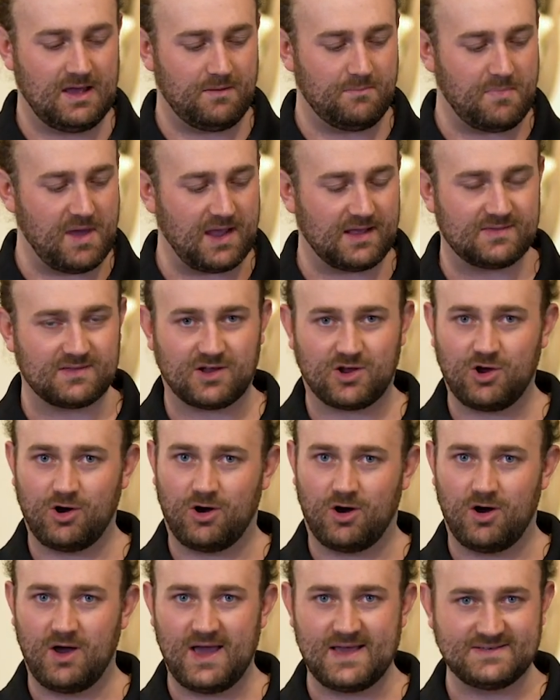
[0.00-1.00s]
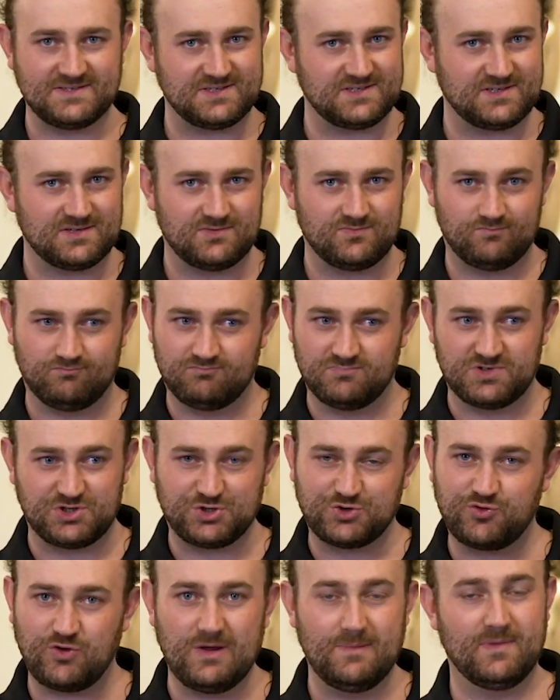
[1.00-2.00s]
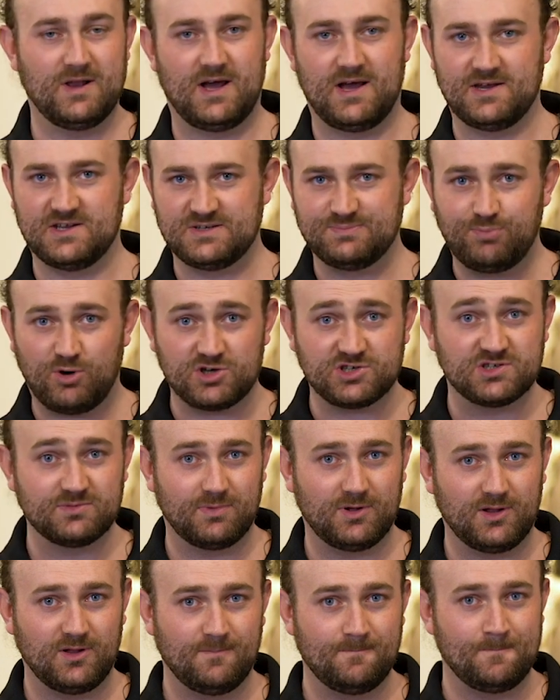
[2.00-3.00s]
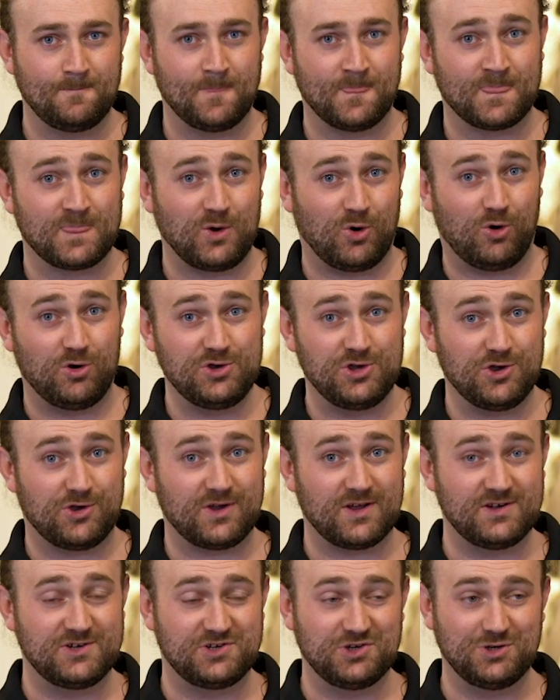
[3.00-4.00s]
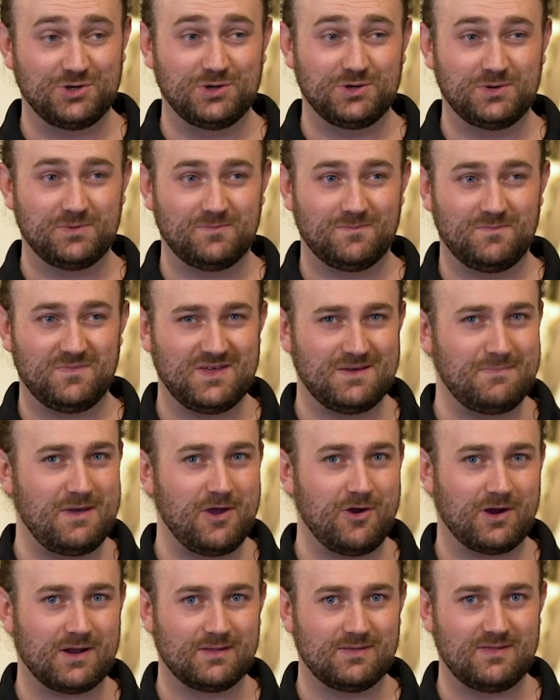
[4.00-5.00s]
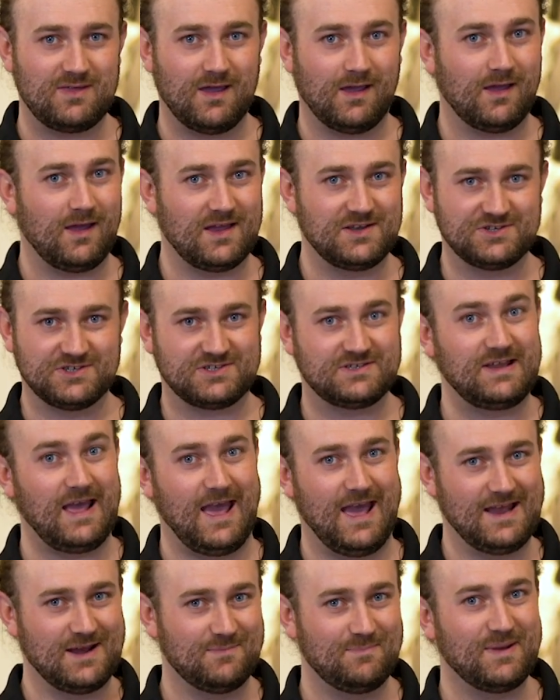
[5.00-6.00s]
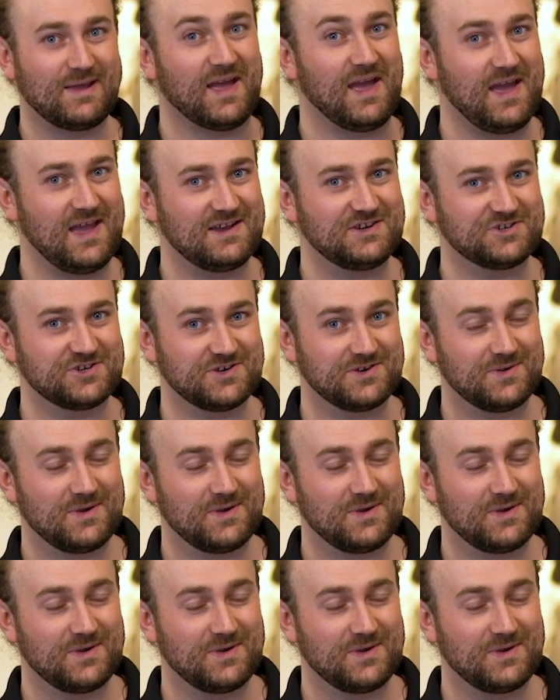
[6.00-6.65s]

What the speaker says: make the car as streamlined as possible, or you can do the American thing and just add a bigger engine.